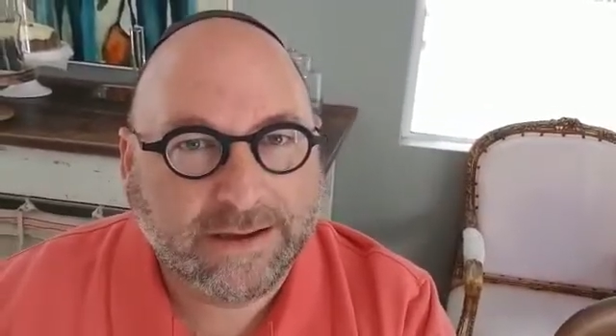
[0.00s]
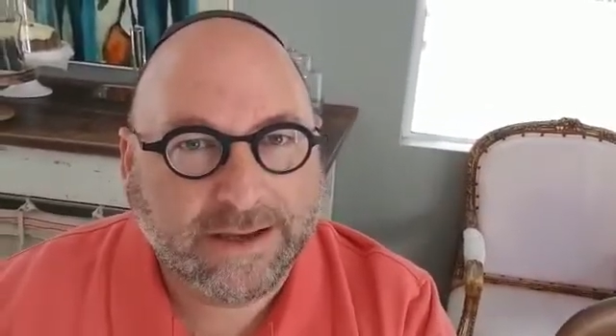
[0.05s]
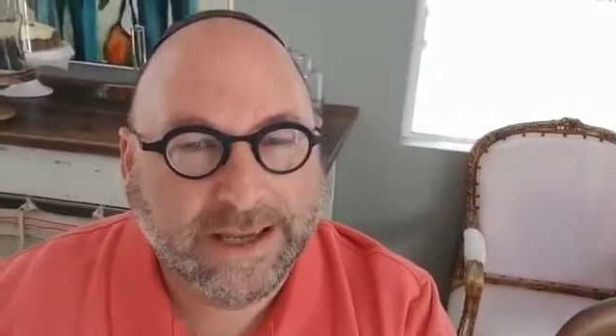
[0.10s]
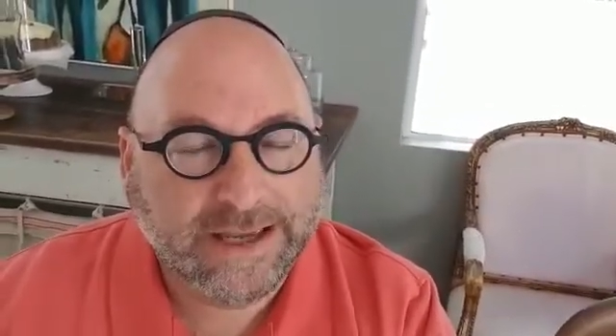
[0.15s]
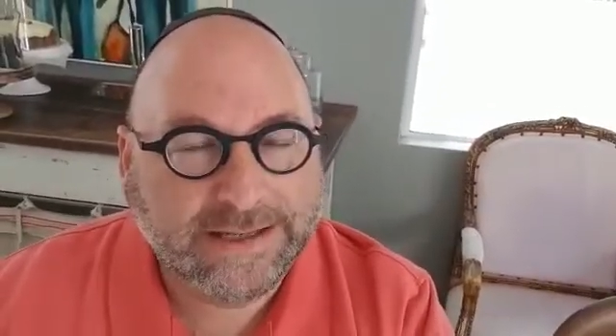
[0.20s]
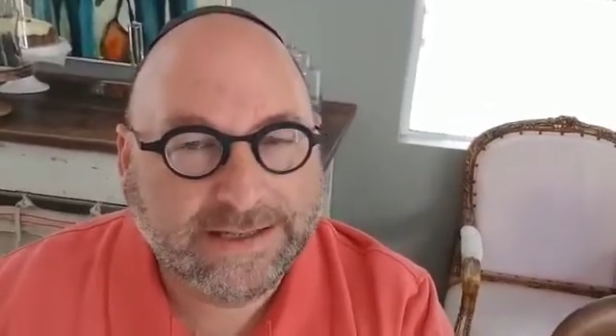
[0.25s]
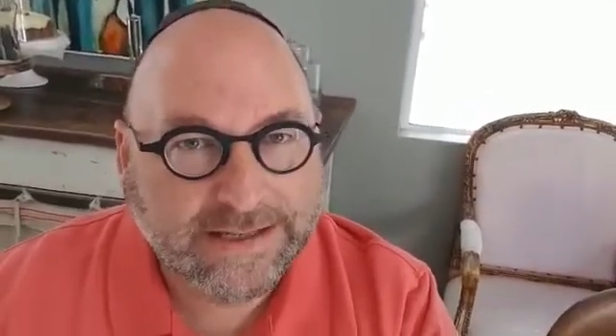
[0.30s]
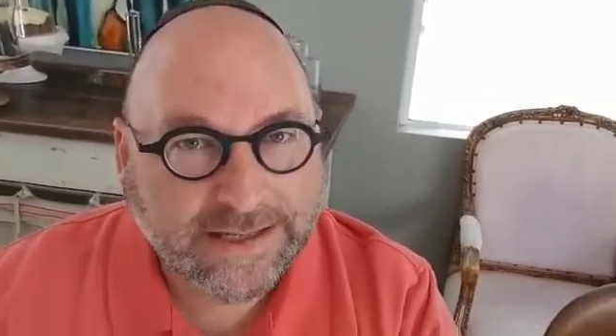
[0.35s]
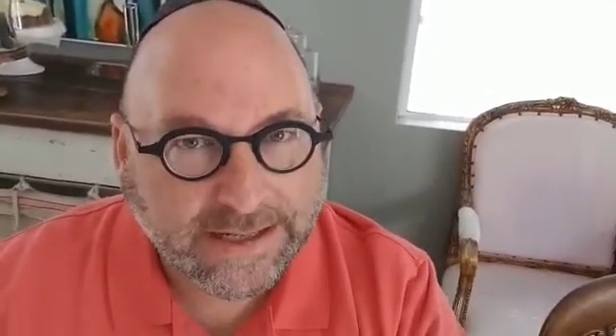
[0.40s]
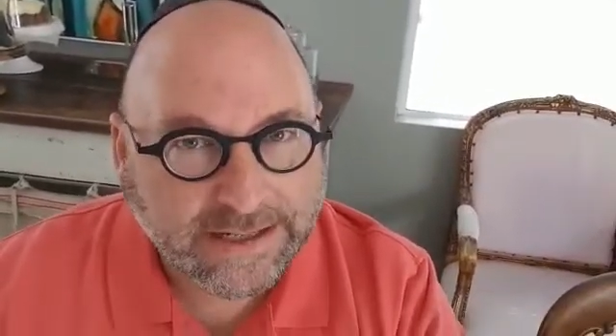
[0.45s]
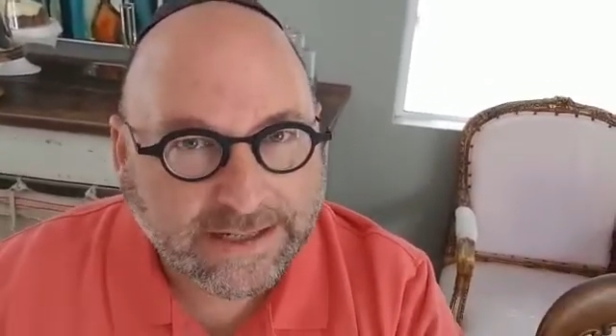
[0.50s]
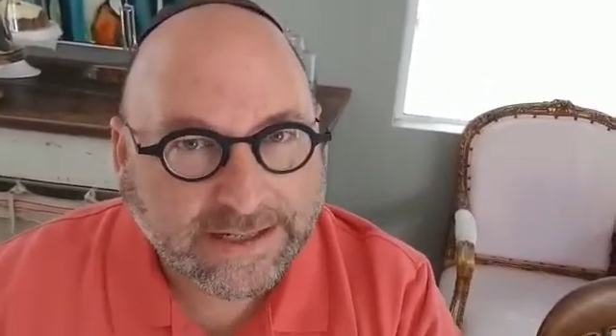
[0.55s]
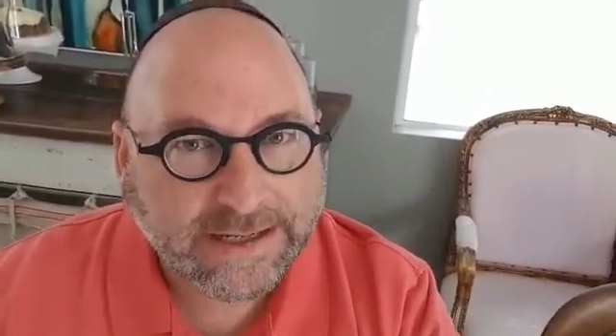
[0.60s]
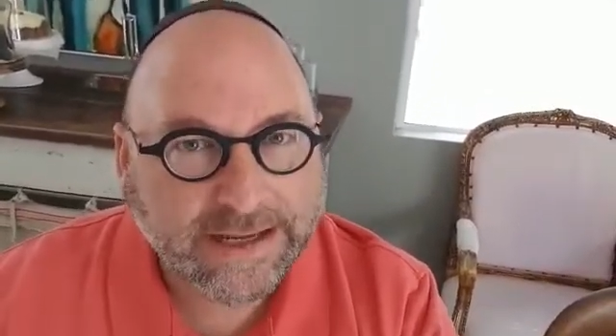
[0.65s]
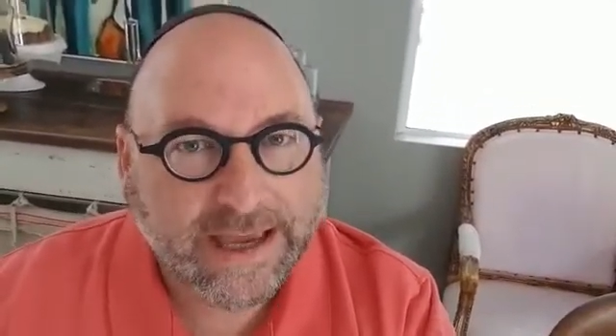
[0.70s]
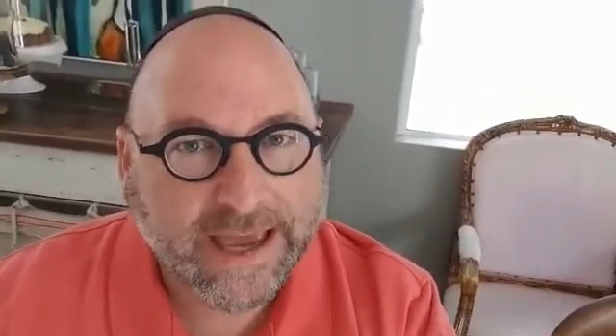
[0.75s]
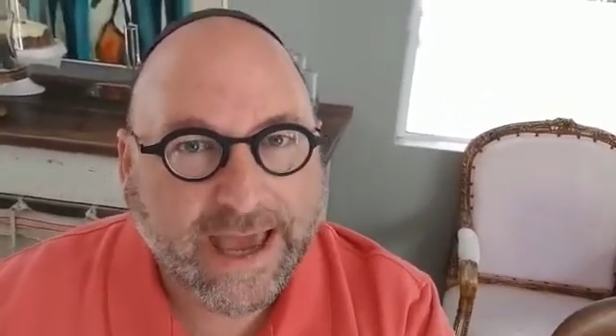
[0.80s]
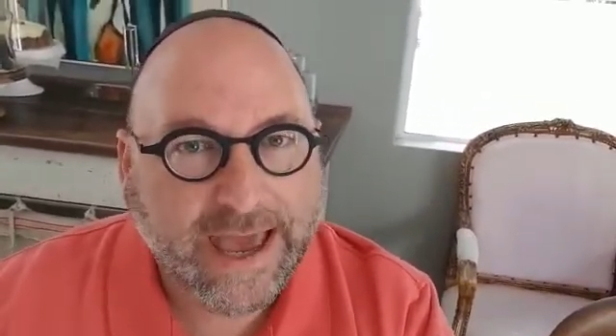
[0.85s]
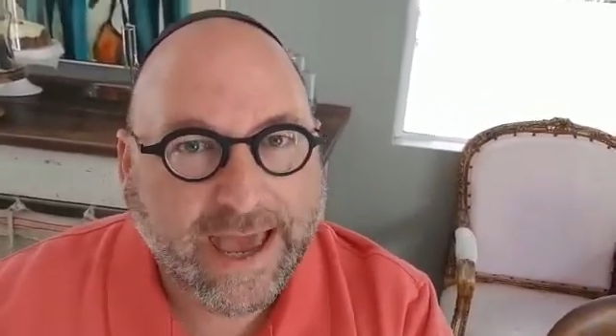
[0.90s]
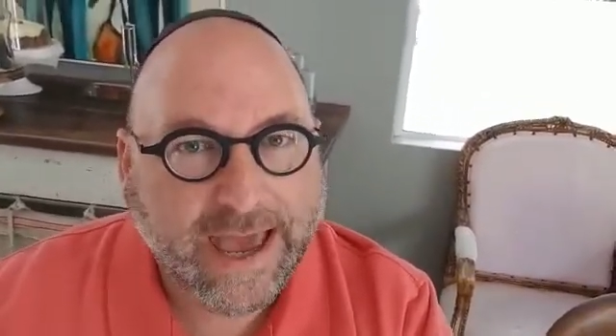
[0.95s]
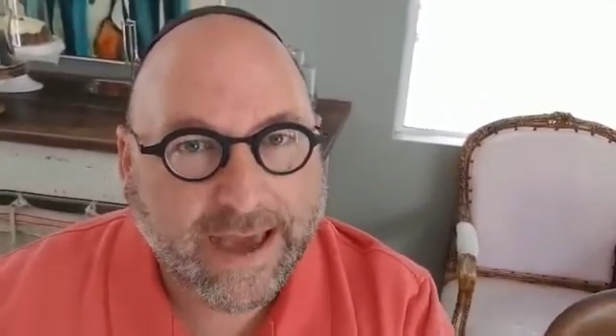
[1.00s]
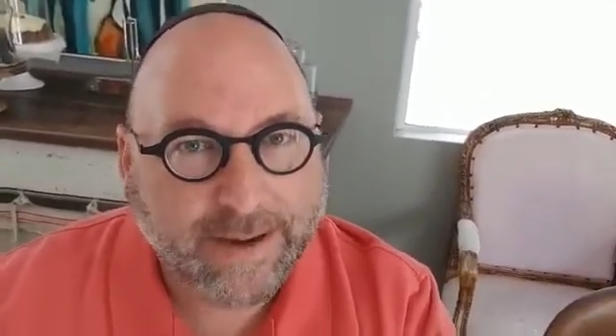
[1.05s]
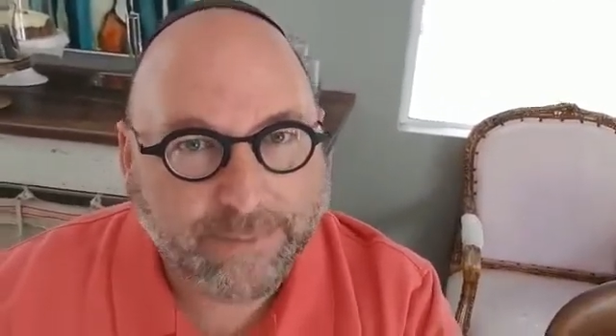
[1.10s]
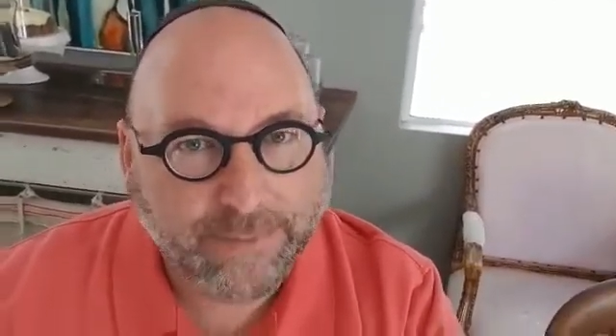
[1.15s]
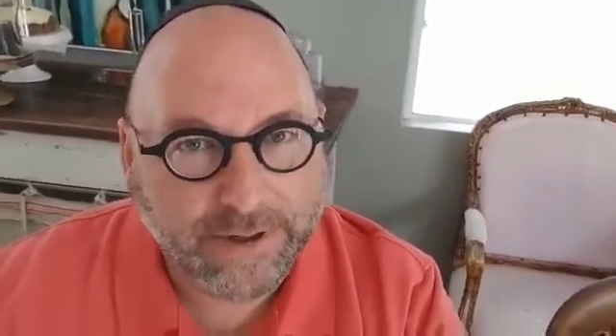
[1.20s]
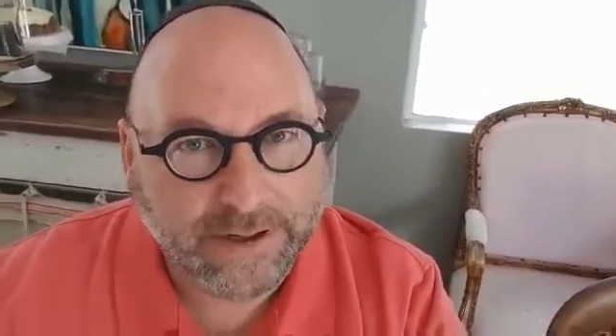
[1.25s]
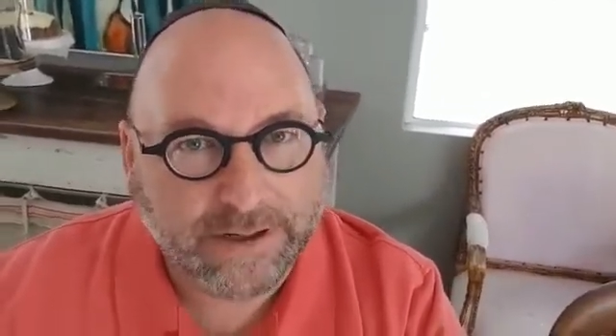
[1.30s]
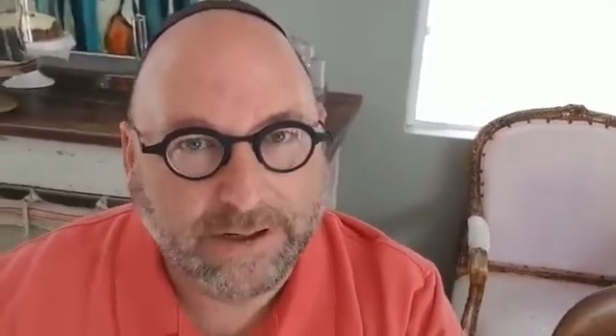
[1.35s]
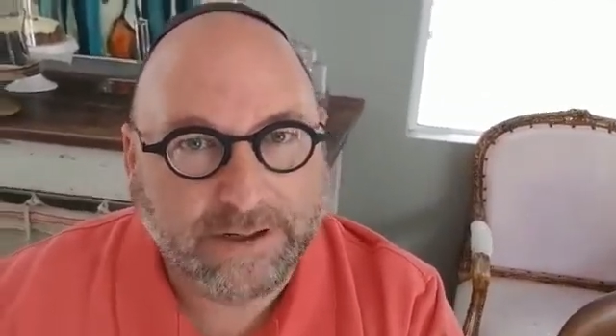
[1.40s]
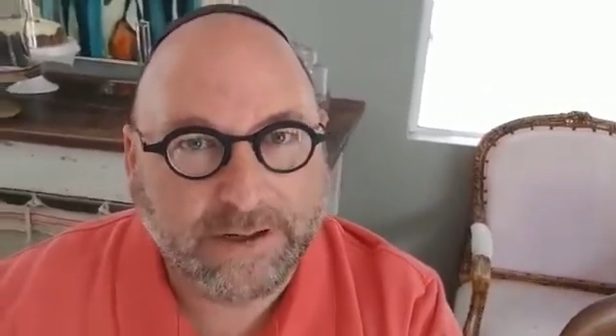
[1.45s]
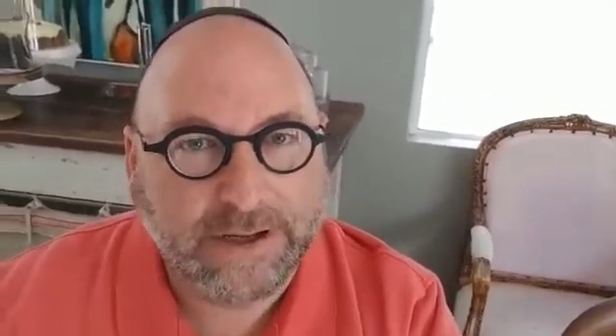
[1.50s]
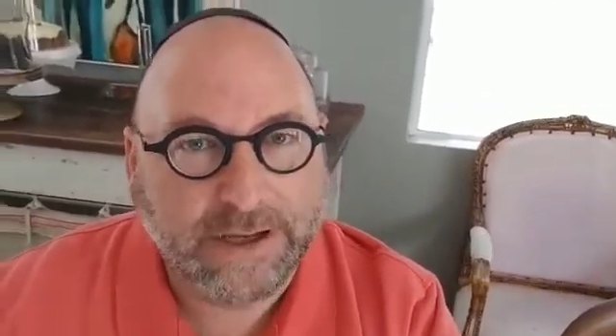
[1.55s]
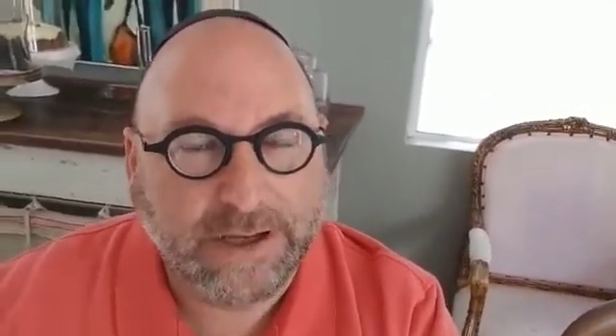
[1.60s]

It did happen